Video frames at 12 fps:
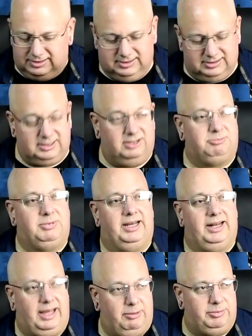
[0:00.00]
stuff
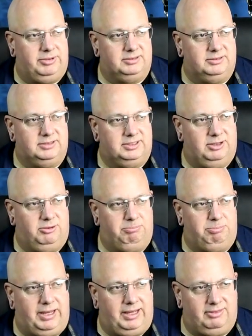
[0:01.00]
might happen. You
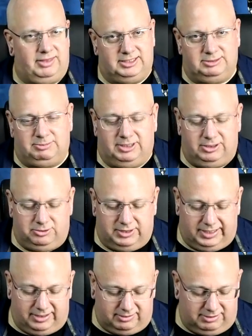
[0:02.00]
know, bad things might go
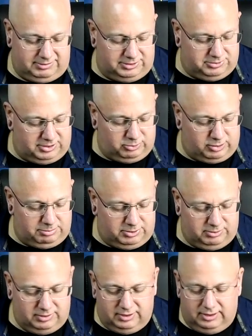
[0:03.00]
down if they try to rob
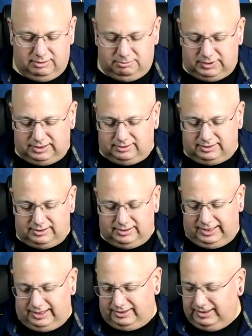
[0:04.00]
you. But uh,
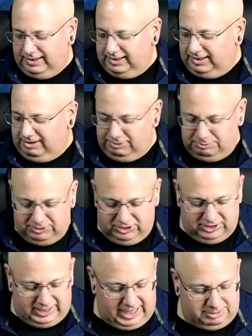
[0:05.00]
yeah, if you put
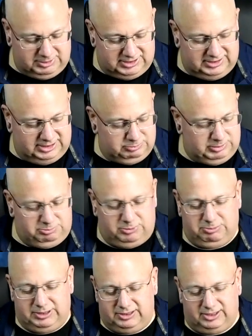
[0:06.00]
your cameras in this,
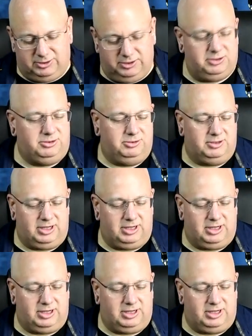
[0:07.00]
people be know you're